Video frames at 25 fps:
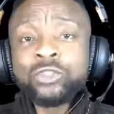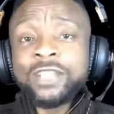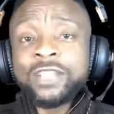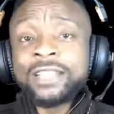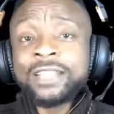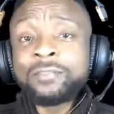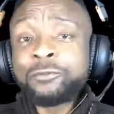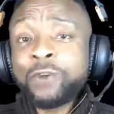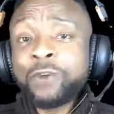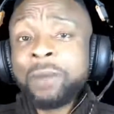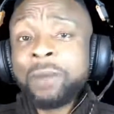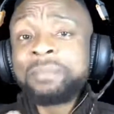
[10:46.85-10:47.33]

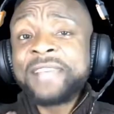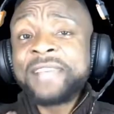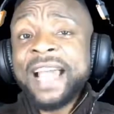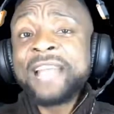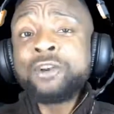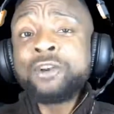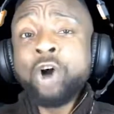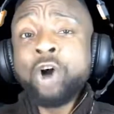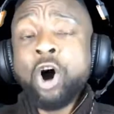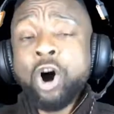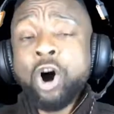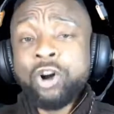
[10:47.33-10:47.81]
From
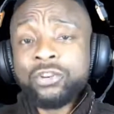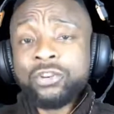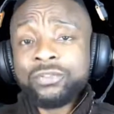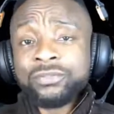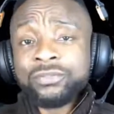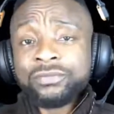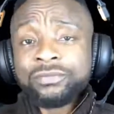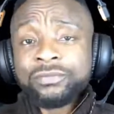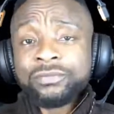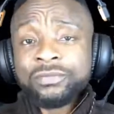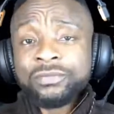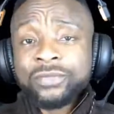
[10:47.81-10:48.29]
then on,
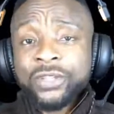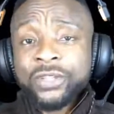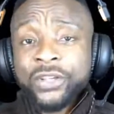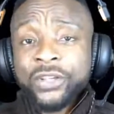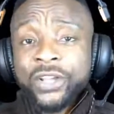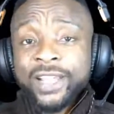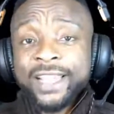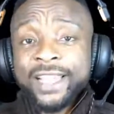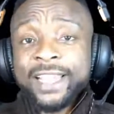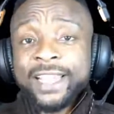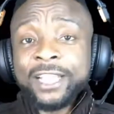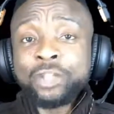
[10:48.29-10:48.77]

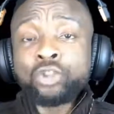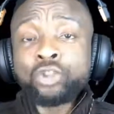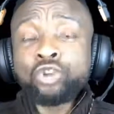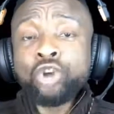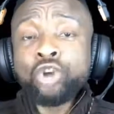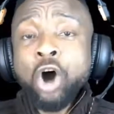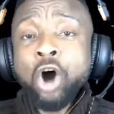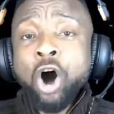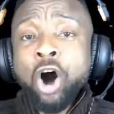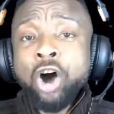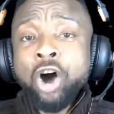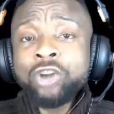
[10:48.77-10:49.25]
it
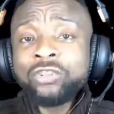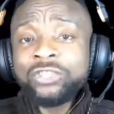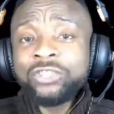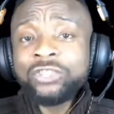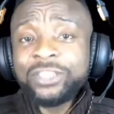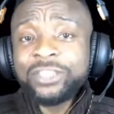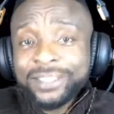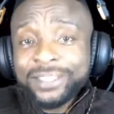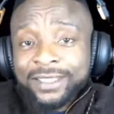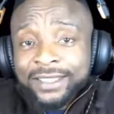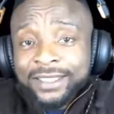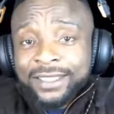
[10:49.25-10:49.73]

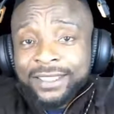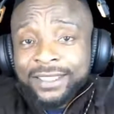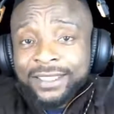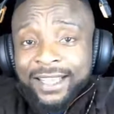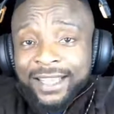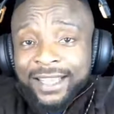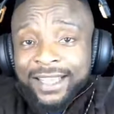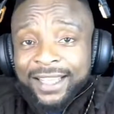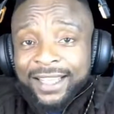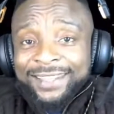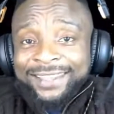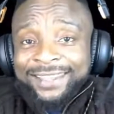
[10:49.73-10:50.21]
turned
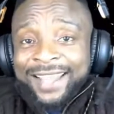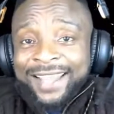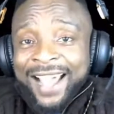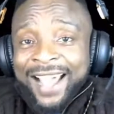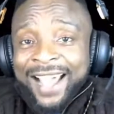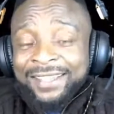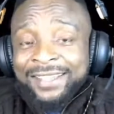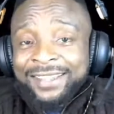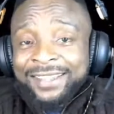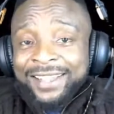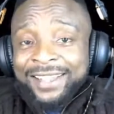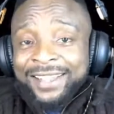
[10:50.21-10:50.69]

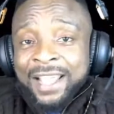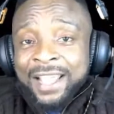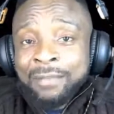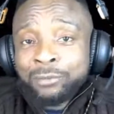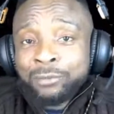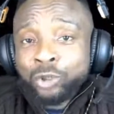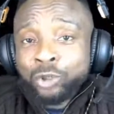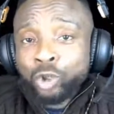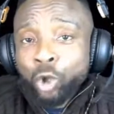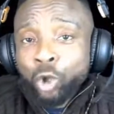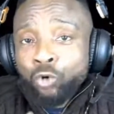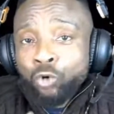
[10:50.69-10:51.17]
that
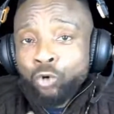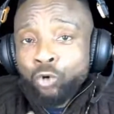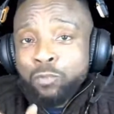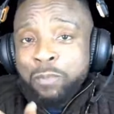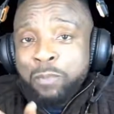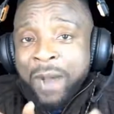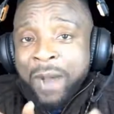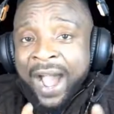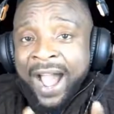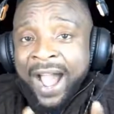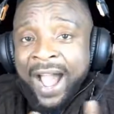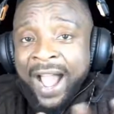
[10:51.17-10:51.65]
same
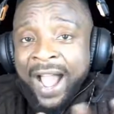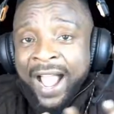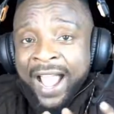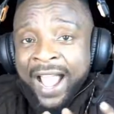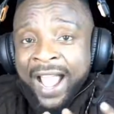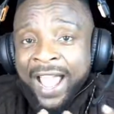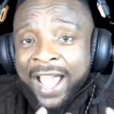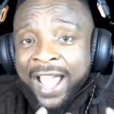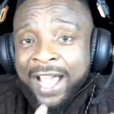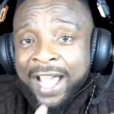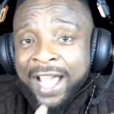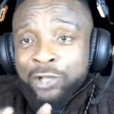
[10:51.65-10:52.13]
Yoruba
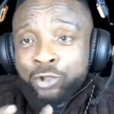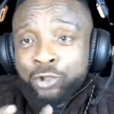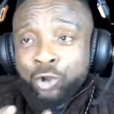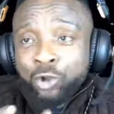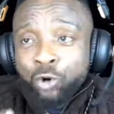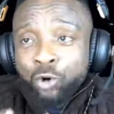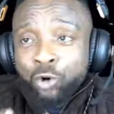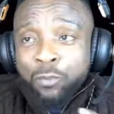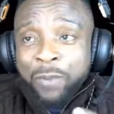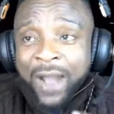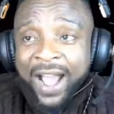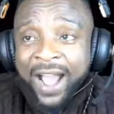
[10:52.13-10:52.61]

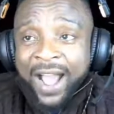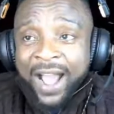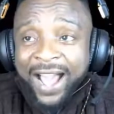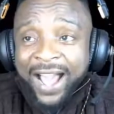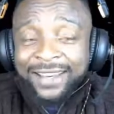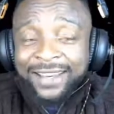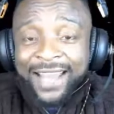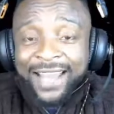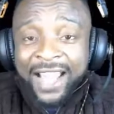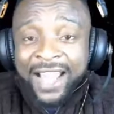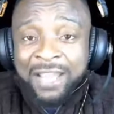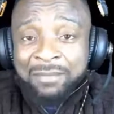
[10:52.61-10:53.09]

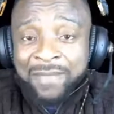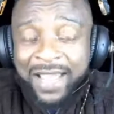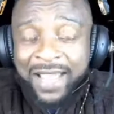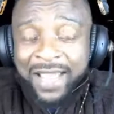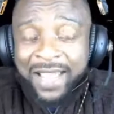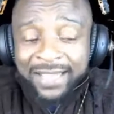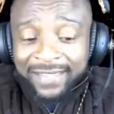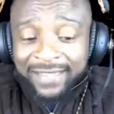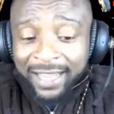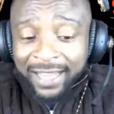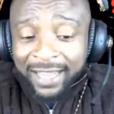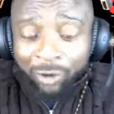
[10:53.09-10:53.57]

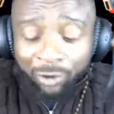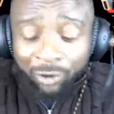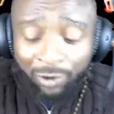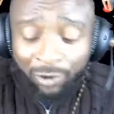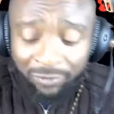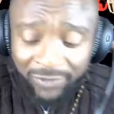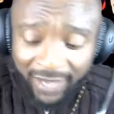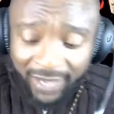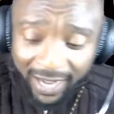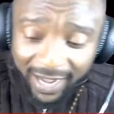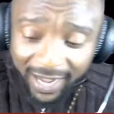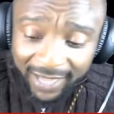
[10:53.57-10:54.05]
alignment and
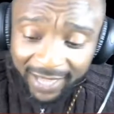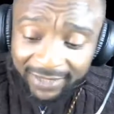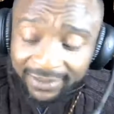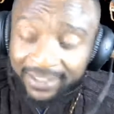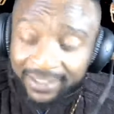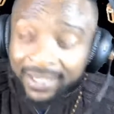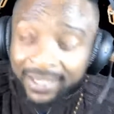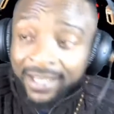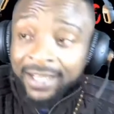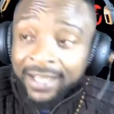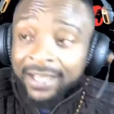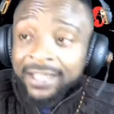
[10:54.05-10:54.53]
all of
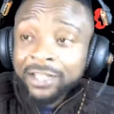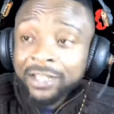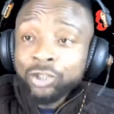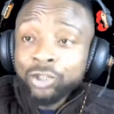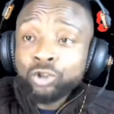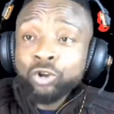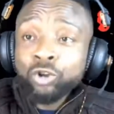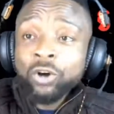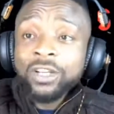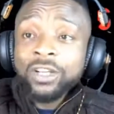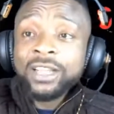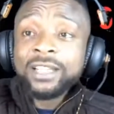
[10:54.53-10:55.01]
that,
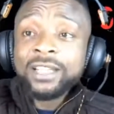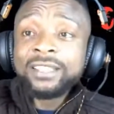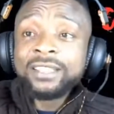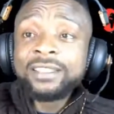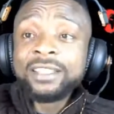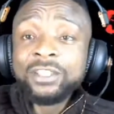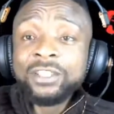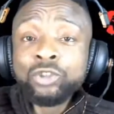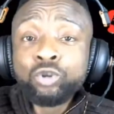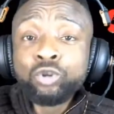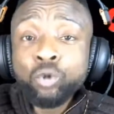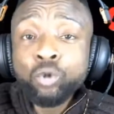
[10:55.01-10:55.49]
it turned
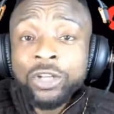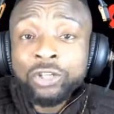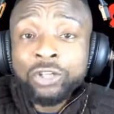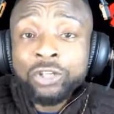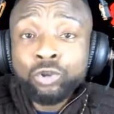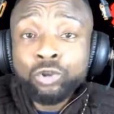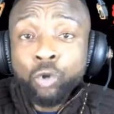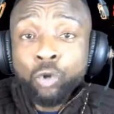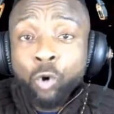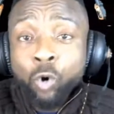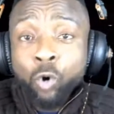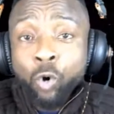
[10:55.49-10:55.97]
it into
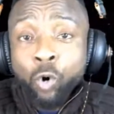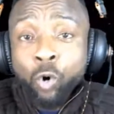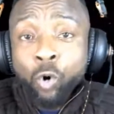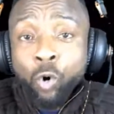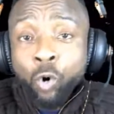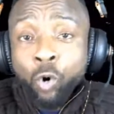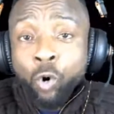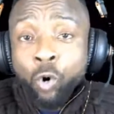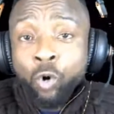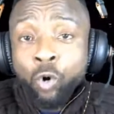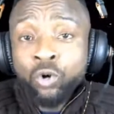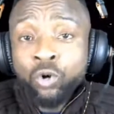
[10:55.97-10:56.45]
his
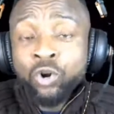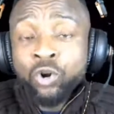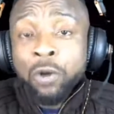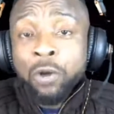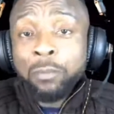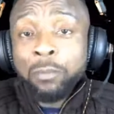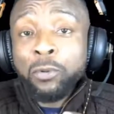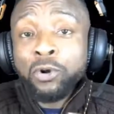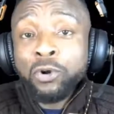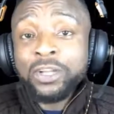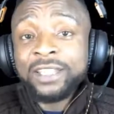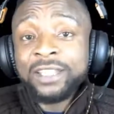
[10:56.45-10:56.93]
own
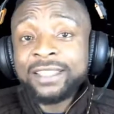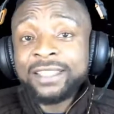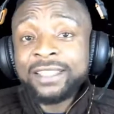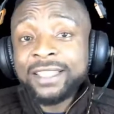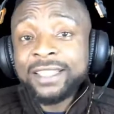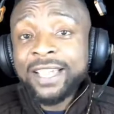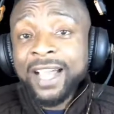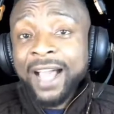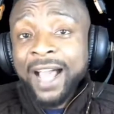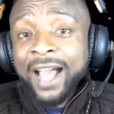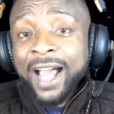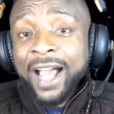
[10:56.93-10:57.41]

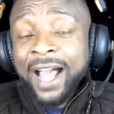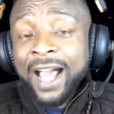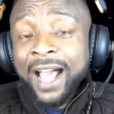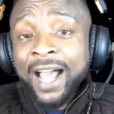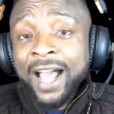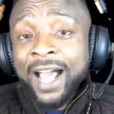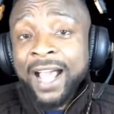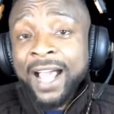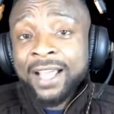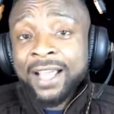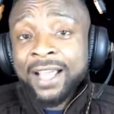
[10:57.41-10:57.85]
political